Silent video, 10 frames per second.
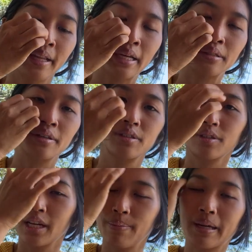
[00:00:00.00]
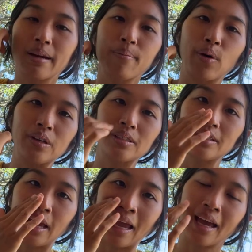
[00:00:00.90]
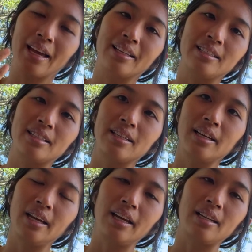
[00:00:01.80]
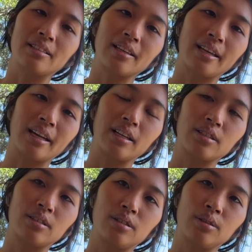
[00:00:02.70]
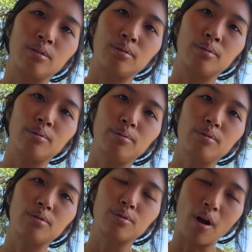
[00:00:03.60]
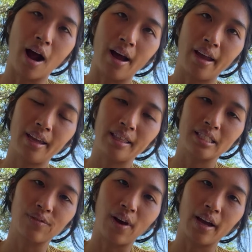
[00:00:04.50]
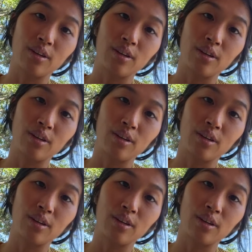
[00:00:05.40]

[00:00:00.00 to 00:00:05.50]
As long as you're keeping it moist and it isn't getting too dry, that's fine.